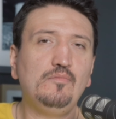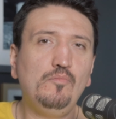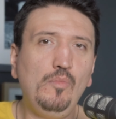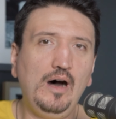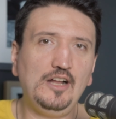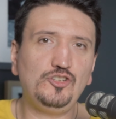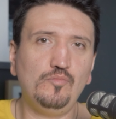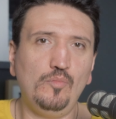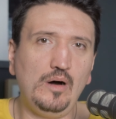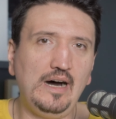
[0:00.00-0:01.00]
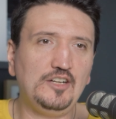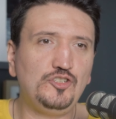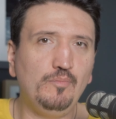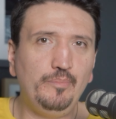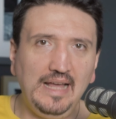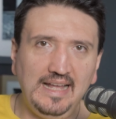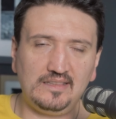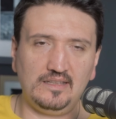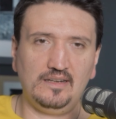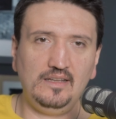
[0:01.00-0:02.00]
much
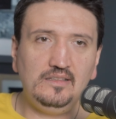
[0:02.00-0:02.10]
better.